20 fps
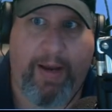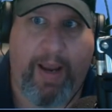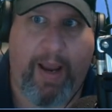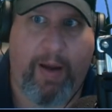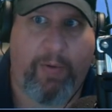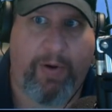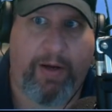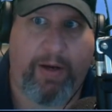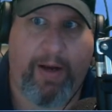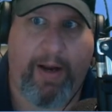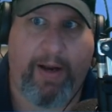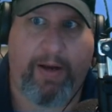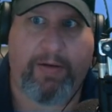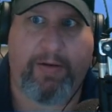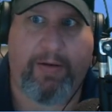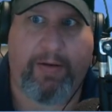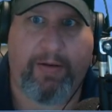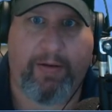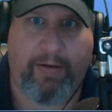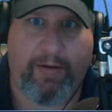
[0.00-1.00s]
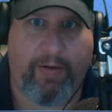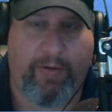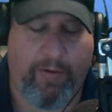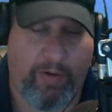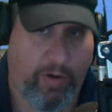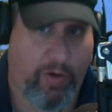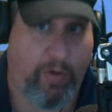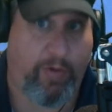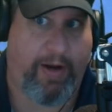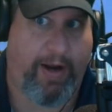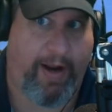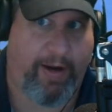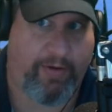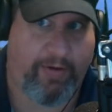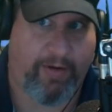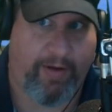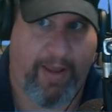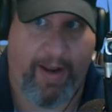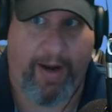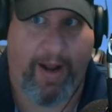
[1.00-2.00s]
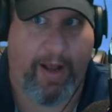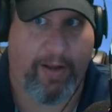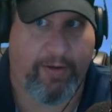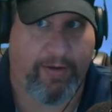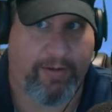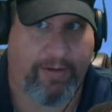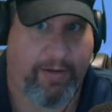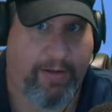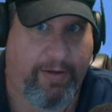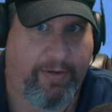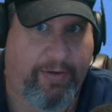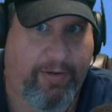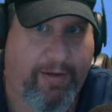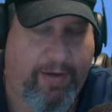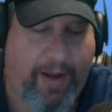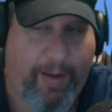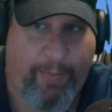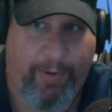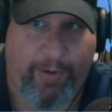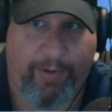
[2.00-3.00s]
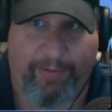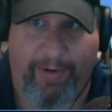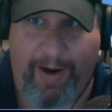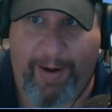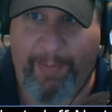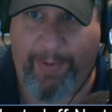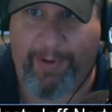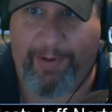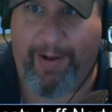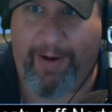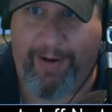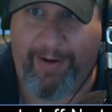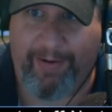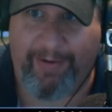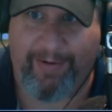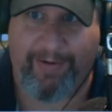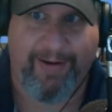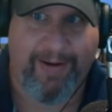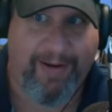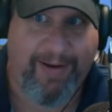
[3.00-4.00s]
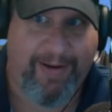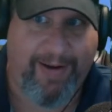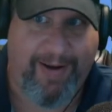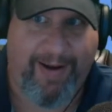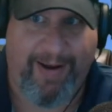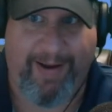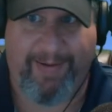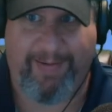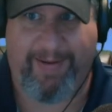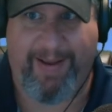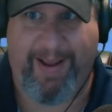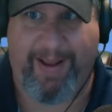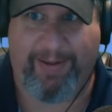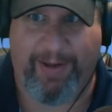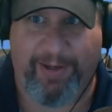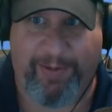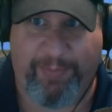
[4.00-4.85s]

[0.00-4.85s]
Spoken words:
we can answer. You can answer that. I'll just listen. I'm along at this